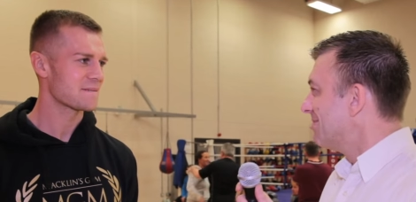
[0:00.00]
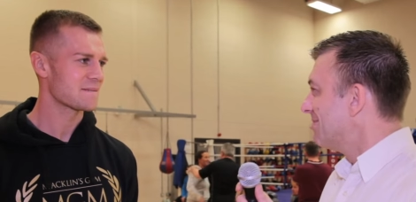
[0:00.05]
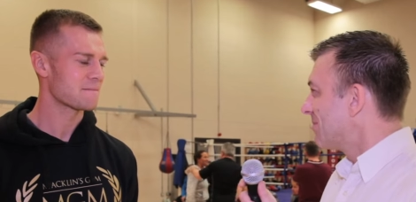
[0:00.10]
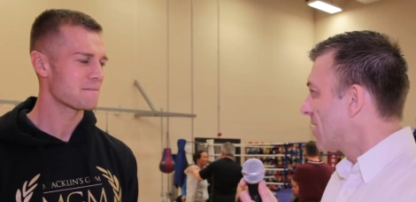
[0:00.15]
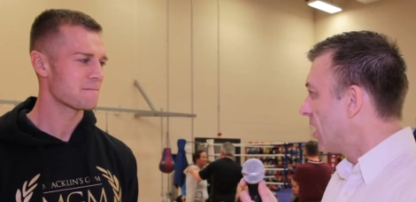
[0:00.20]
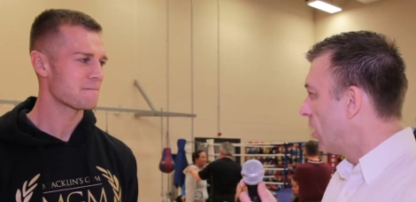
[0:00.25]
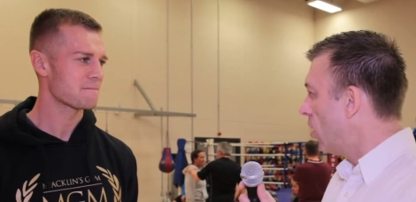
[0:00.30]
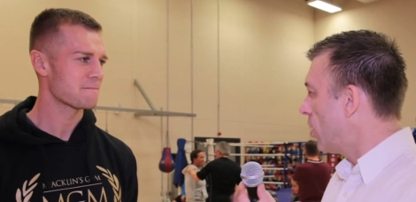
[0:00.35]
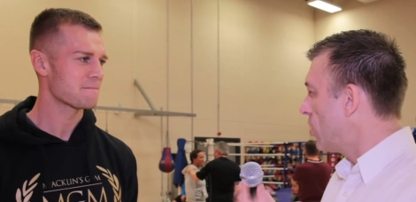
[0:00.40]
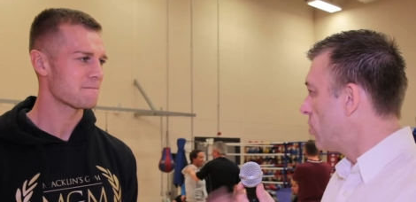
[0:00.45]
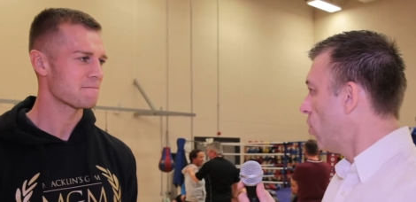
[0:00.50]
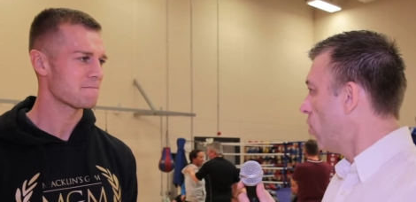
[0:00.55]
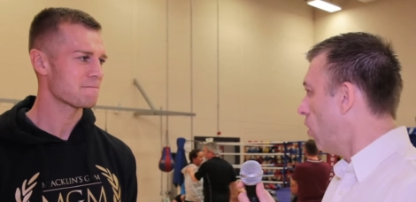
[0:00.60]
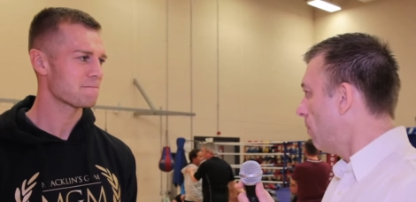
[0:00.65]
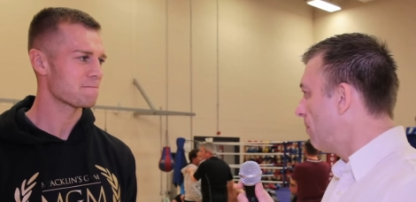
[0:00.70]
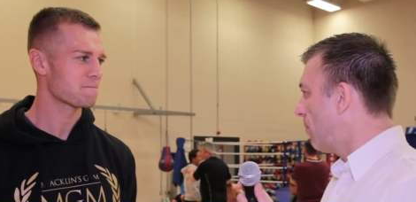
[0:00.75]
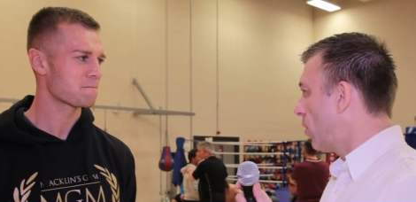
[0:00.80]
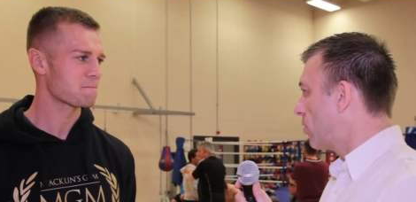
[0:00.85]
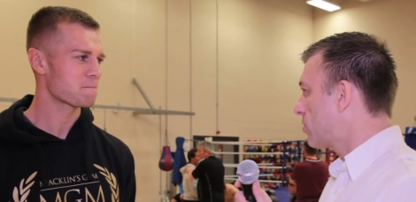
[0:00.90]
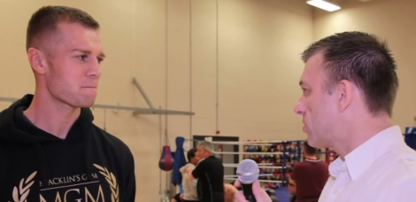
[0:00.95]
Speaker 1: a lot of your
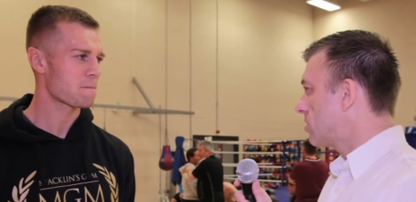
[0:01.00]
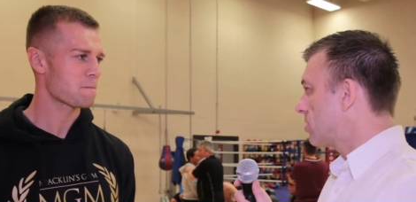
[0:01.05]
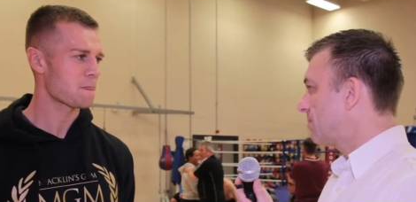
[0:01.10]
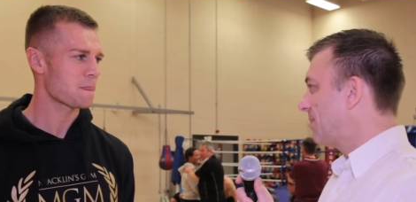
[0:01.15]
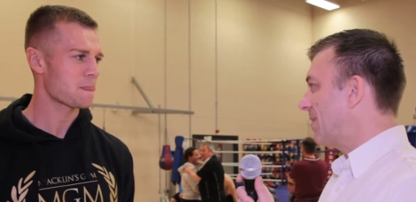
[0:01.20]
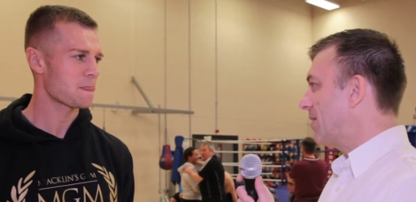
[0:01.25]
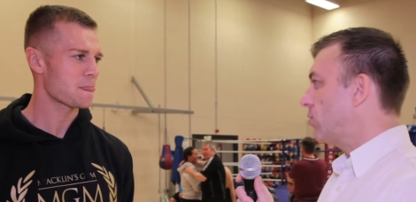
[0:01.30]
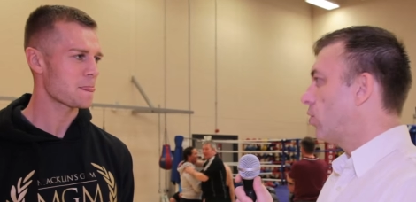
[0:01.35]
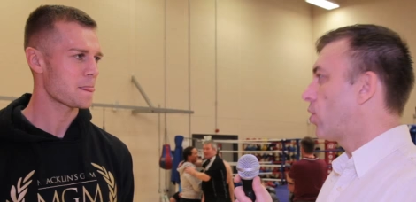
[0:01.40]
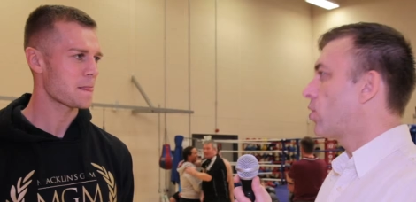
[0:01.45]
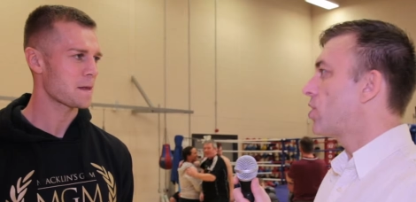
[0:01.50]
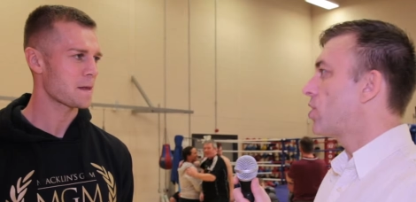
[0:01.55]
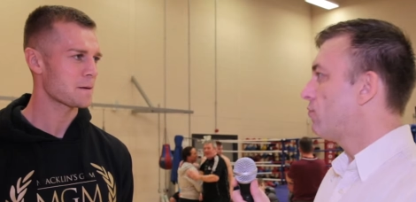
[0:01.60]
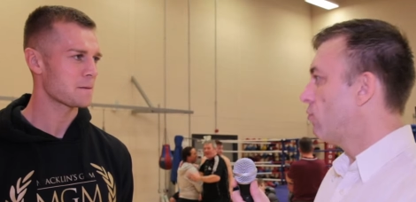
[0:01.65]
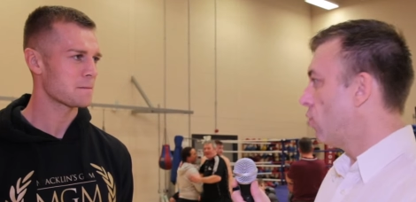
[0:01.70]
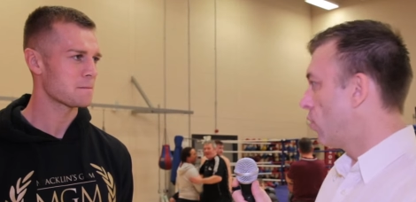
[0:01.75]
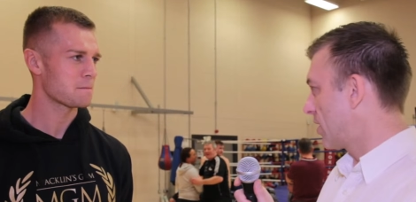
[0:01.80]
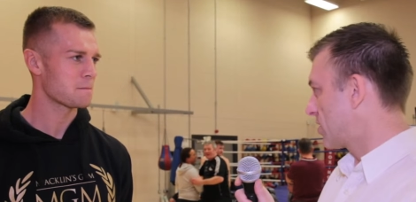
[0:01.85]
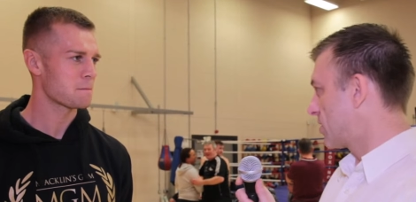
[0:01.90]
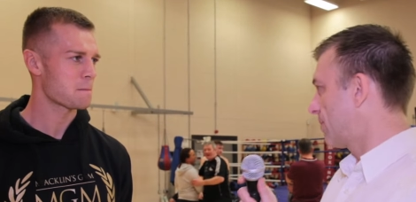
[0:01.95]
boxing has been done on the
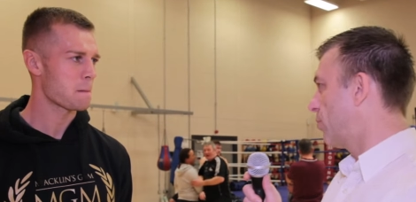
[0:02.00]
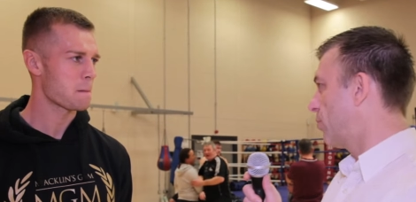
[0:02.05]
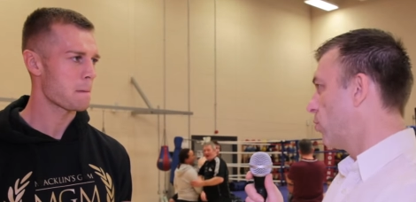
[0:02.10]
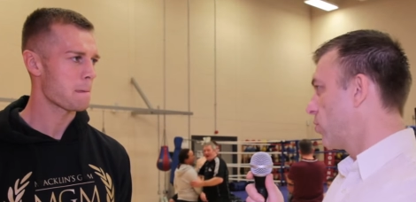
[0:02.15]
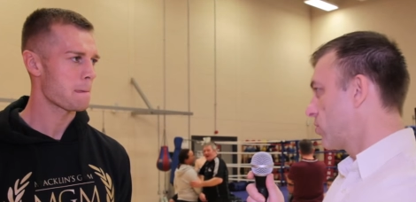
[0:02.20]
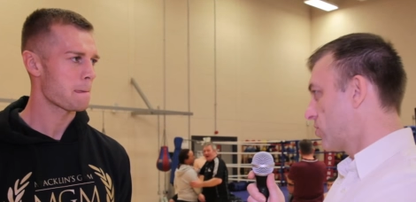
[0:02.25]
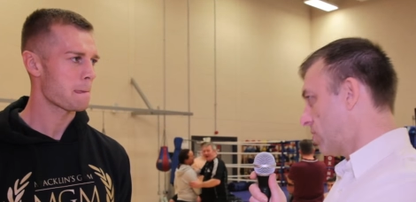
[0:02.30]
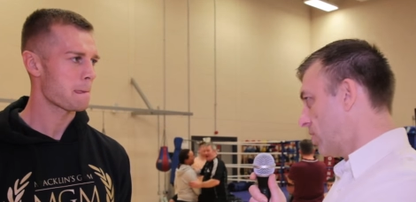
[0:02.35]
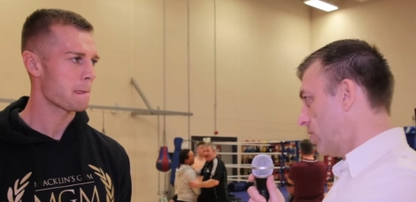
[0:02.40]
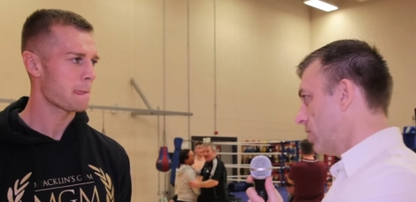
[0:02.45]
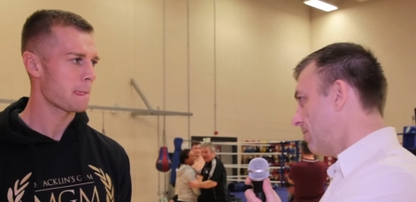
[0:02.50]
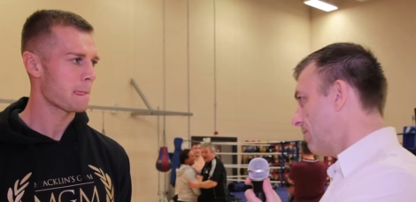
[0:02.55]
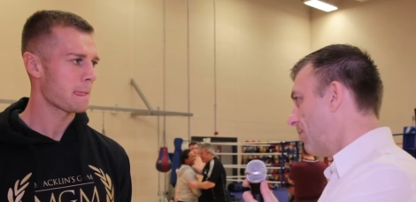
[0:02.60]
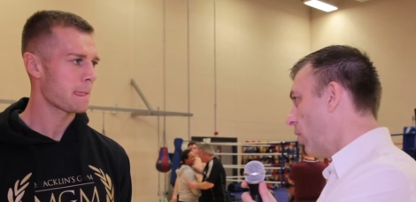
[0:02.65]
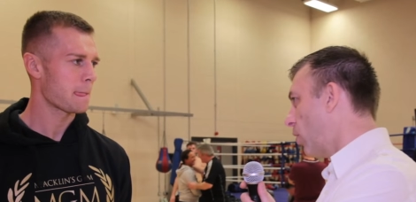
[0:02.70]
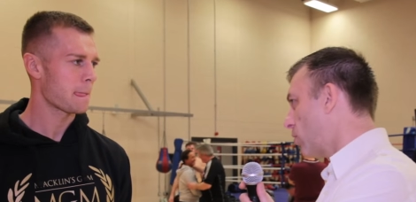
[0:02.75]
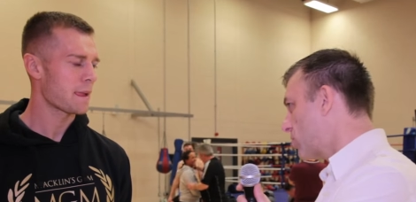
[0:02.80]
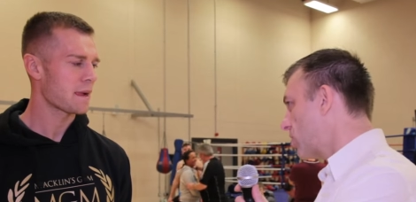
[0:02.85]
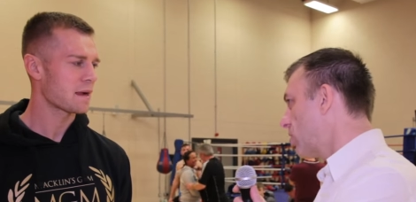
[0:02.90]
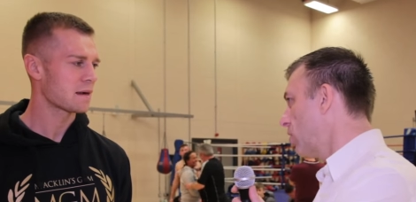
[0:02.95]
road as opposed to
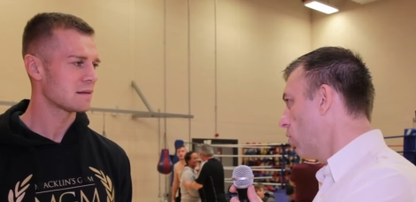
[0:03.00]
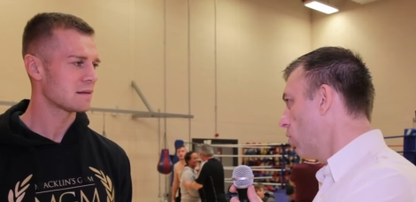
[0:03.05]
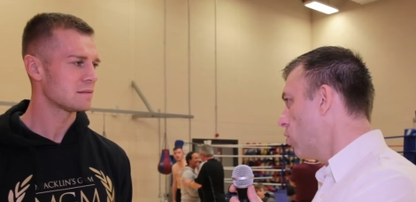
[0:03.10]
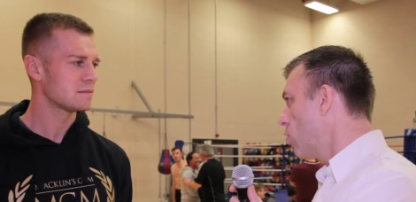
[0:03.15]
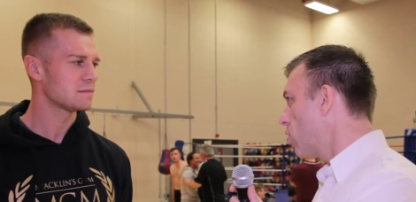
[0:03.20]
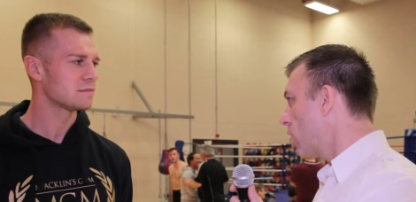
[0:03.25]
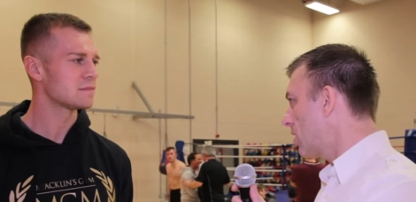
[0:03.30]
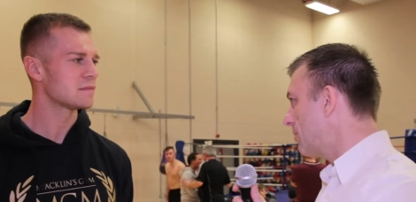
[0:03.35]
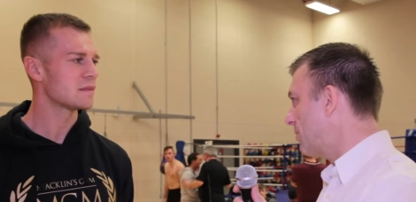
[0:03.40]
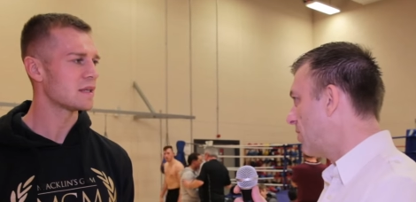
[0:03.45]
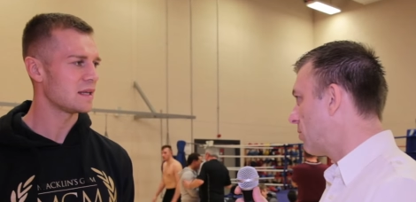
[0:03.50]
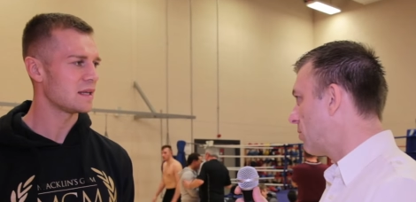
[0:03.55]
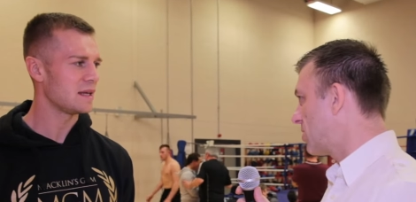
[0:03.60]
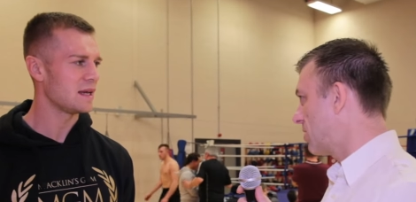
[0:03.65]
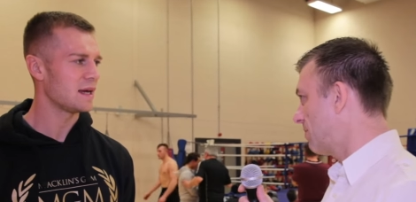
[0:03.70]
boxing locally because yeah.